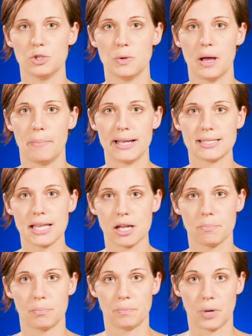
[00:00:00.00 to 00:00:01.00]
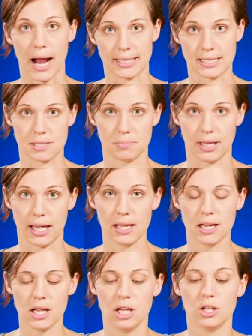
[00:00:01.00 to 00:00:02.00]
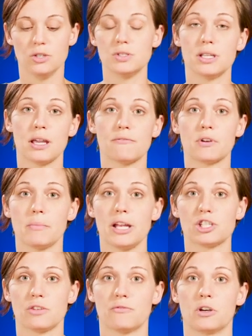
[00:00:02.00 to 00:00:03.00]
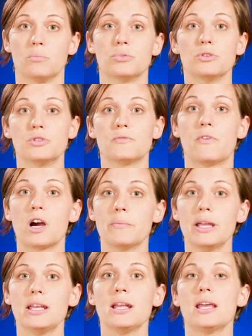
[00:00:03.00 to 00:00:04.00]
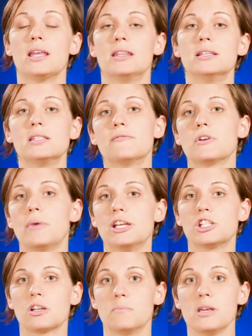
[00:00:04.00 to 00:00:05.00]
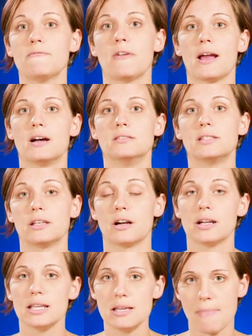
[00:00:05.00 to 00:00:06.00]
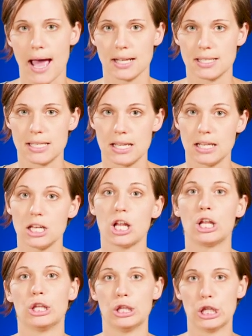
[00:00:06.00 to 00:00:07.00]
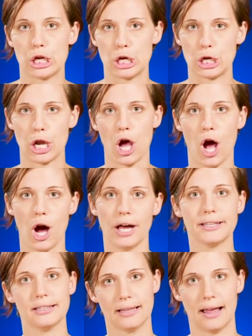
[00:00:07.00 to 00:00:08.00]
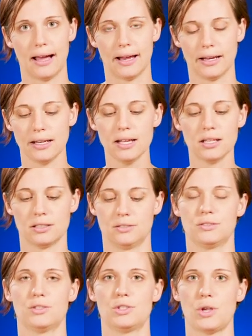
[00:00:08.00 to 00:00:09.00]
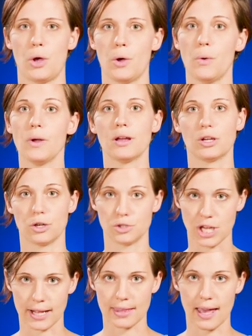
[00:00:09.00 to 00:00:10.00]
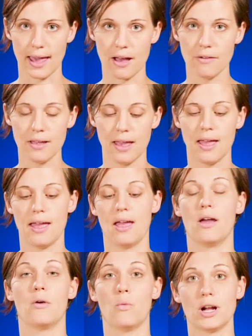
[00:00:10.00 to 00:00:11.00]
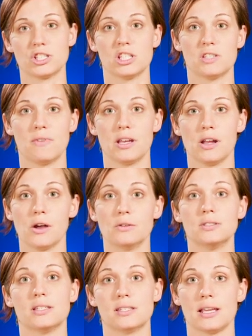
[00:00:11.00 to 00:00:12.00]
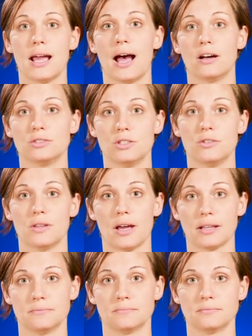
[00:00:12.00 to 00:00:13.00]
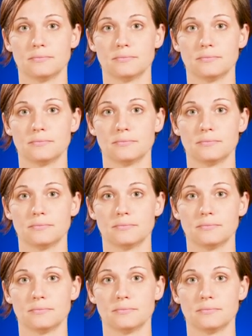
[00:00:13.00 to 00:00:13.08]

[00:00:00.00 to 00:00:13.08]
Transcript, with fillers: to do a basic practice plate using information from Bruce Farman. This information can be found in our e-magazine, Learn, online. So go check that out and watch this video to see how to do that.